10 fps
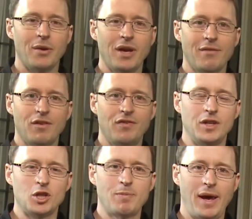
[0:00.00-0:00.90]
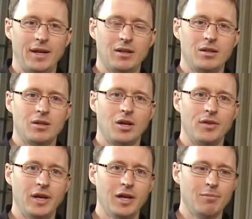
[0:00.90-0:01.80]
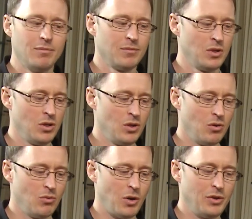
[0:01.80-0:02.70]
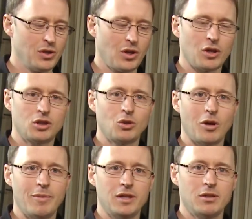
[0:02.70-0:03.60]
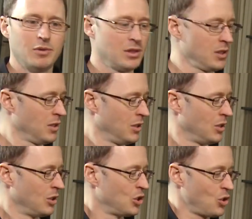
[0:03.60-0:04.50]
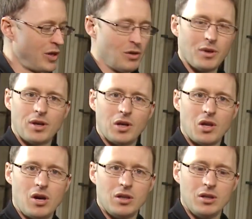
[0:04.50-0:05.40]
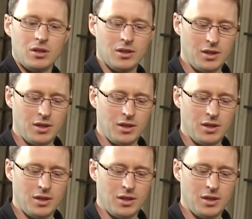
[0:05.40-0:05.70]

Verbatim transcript: now we have the finished panel on the hip where we took our short measurements, joined it with our long,